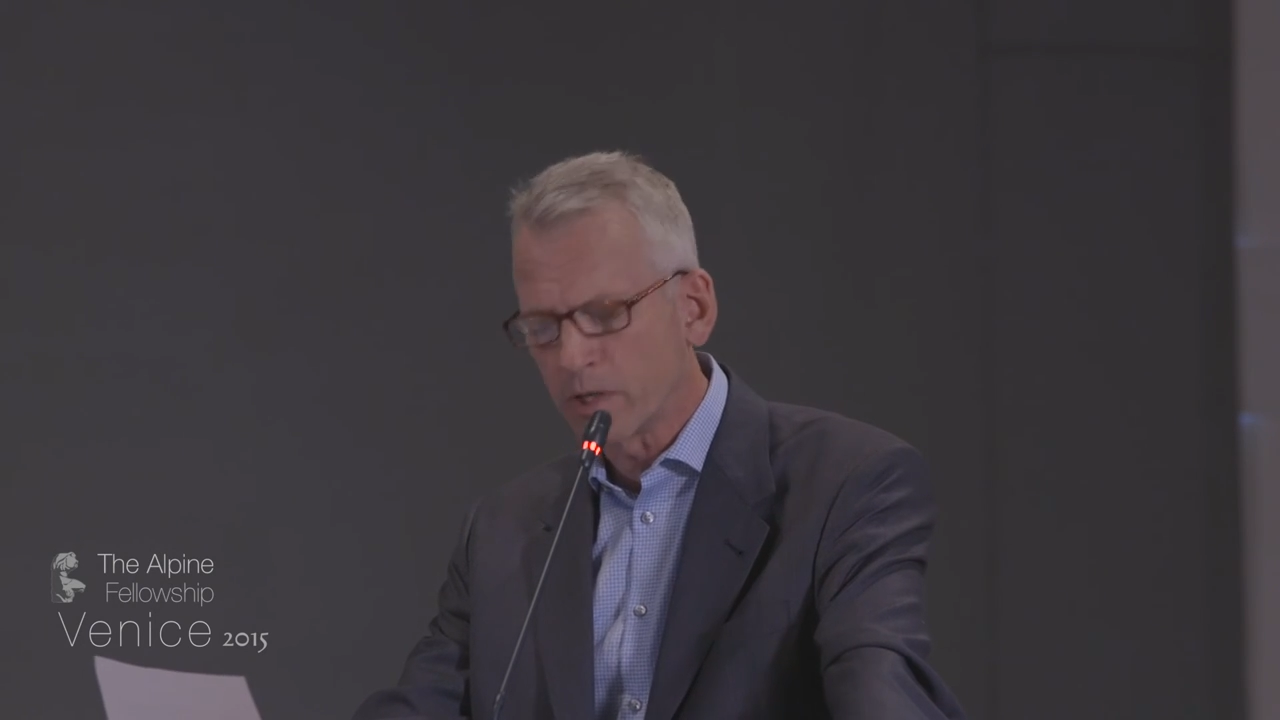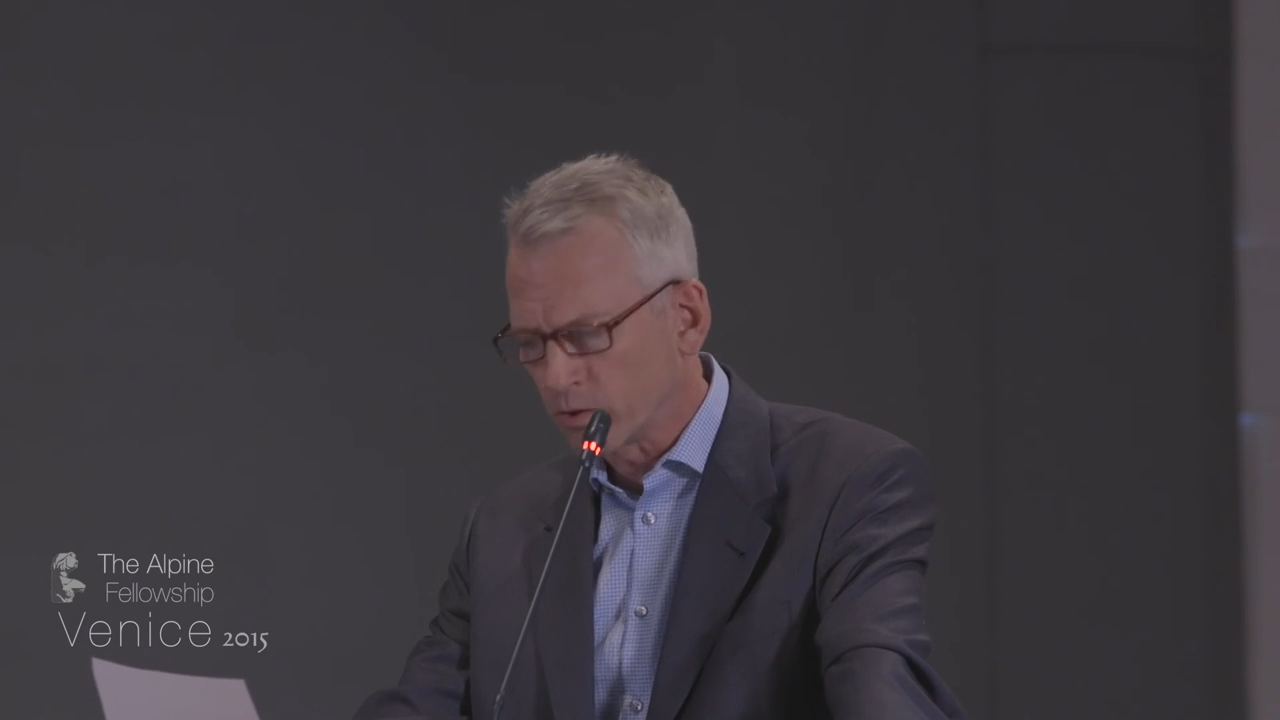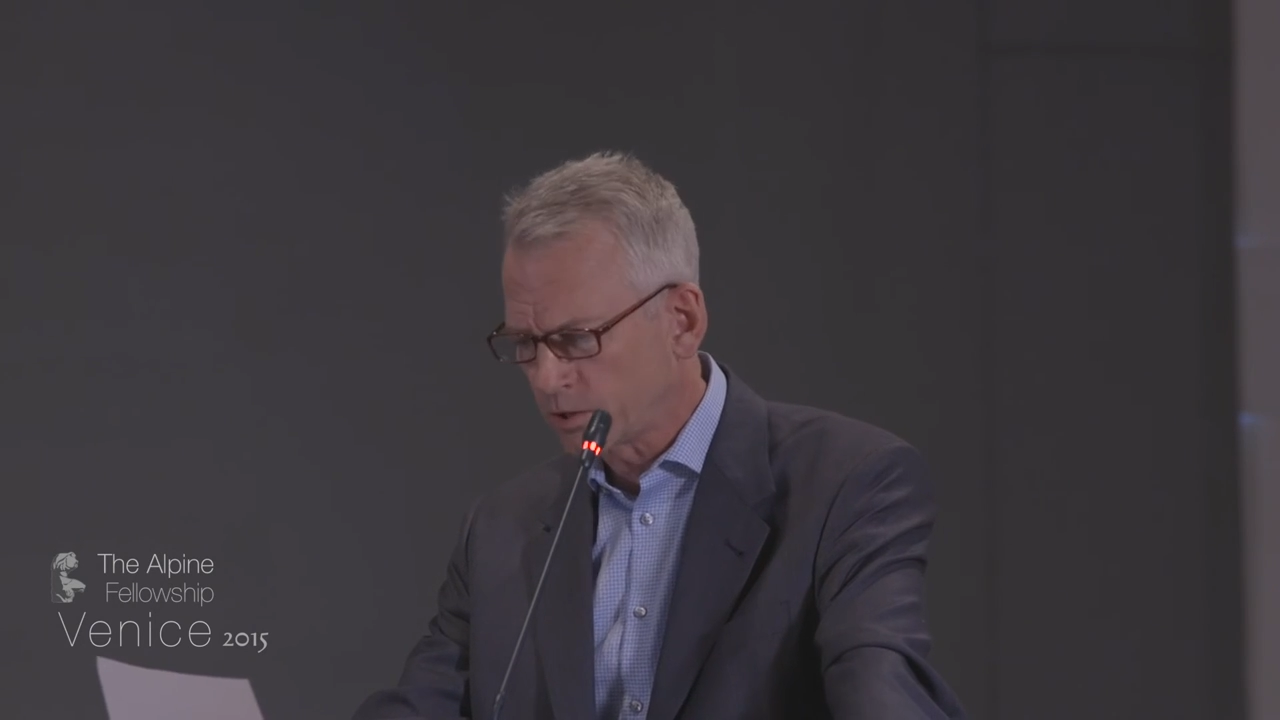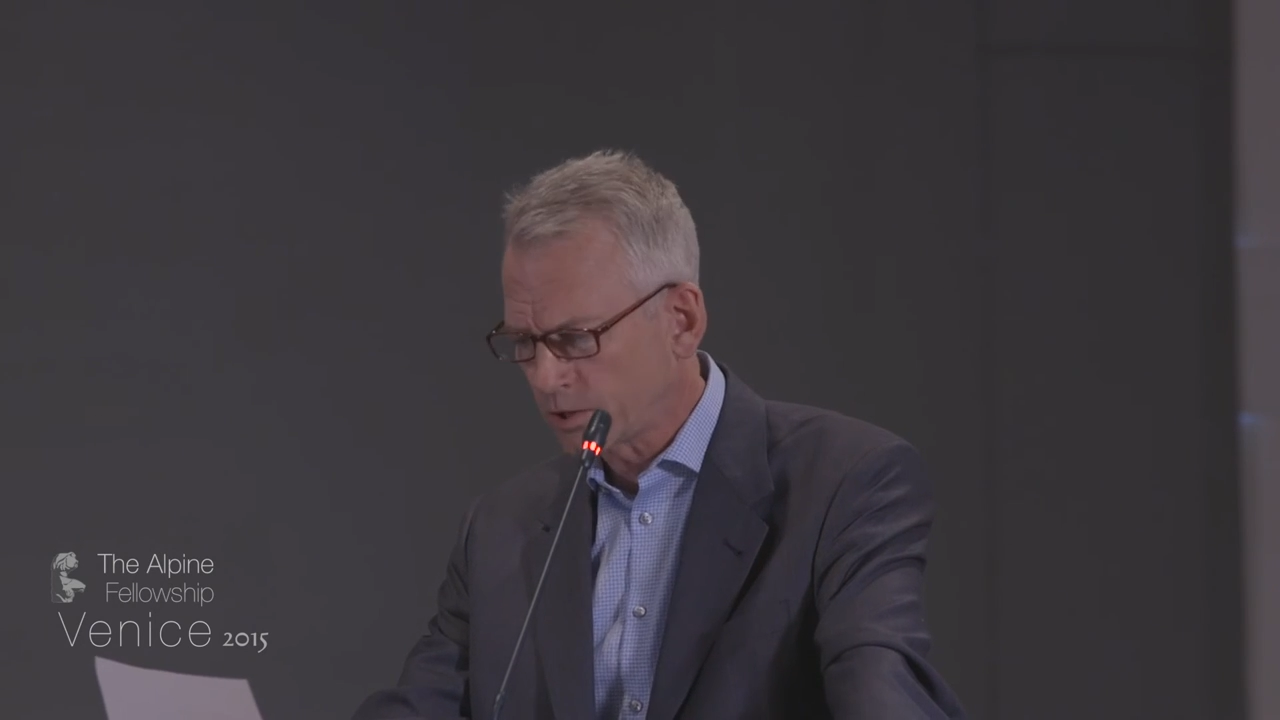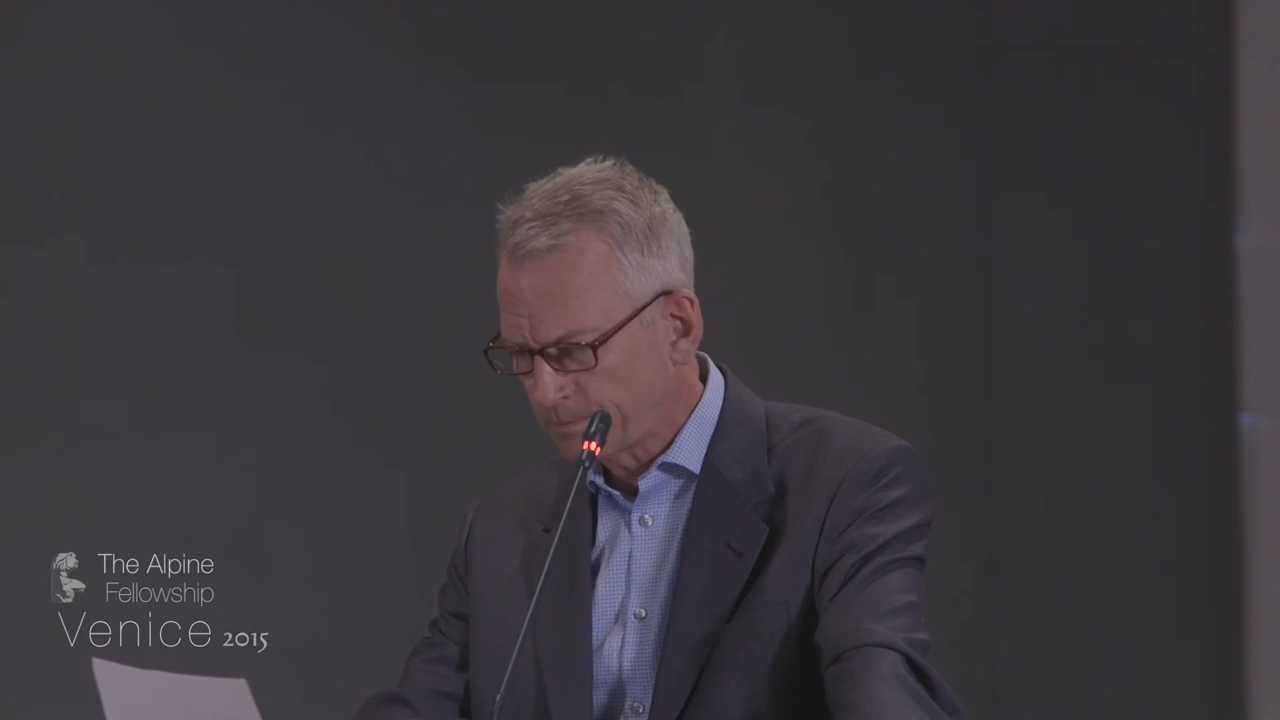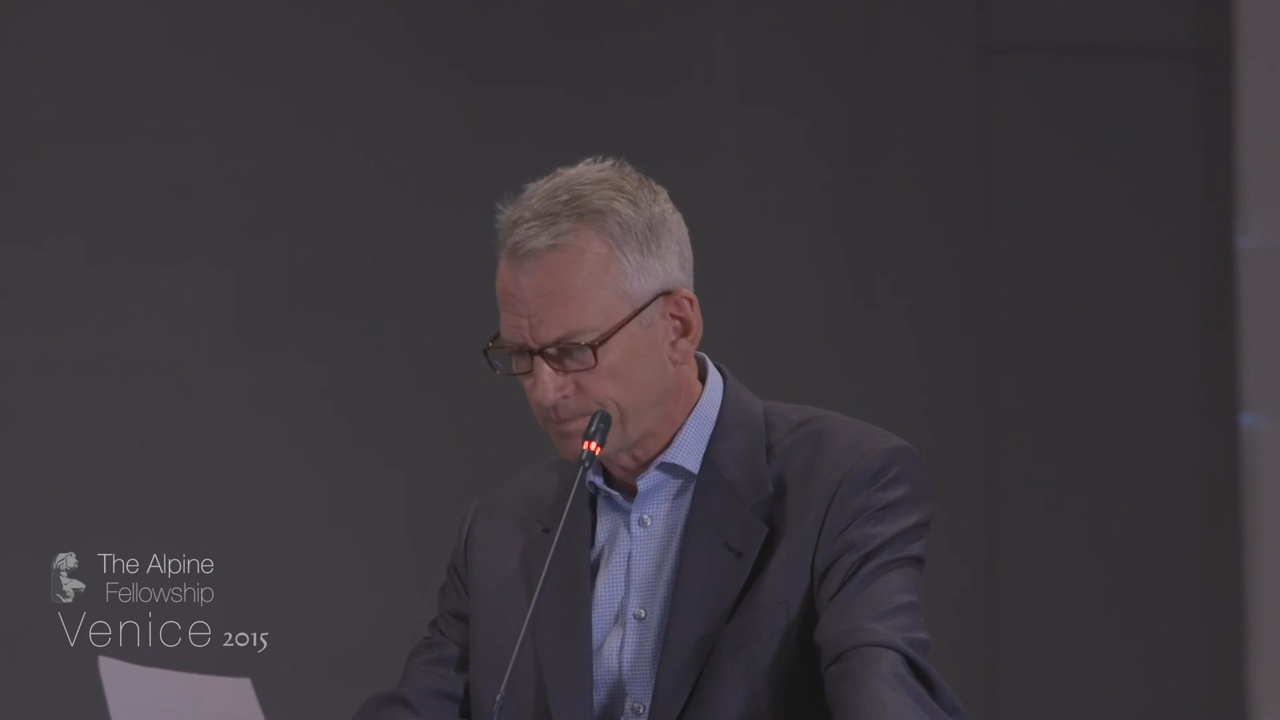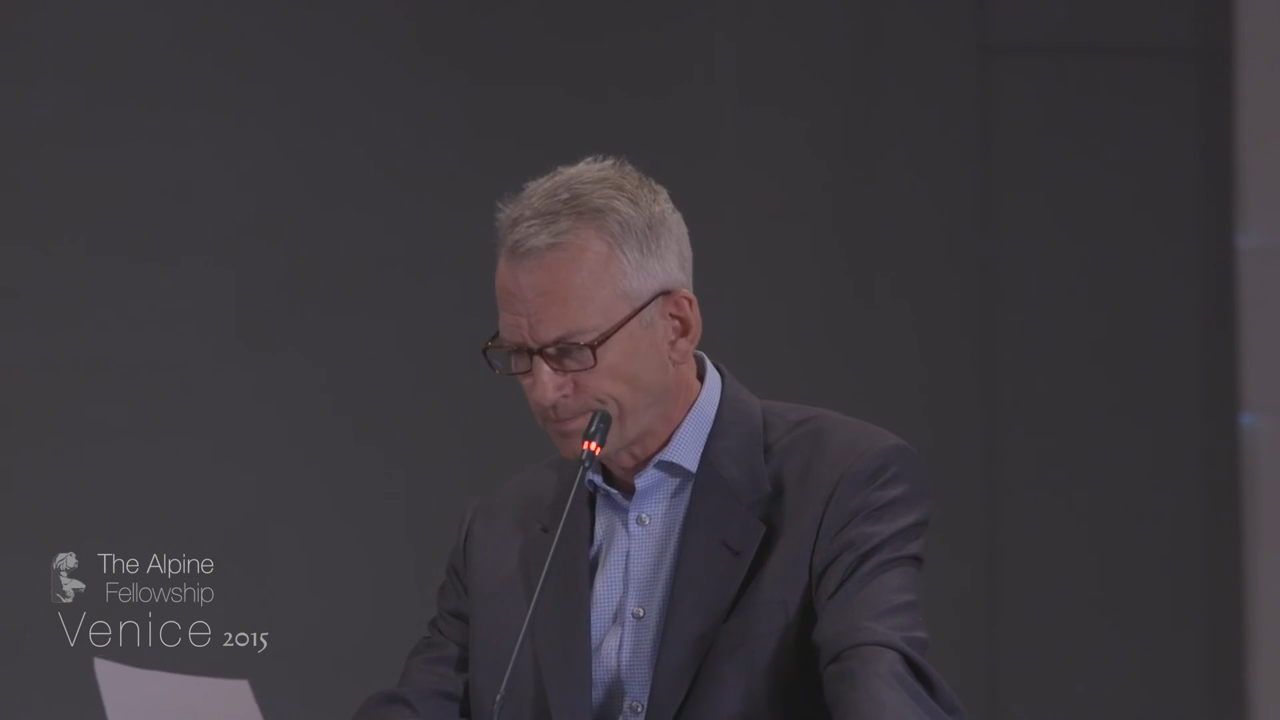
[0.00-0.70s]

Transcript: most.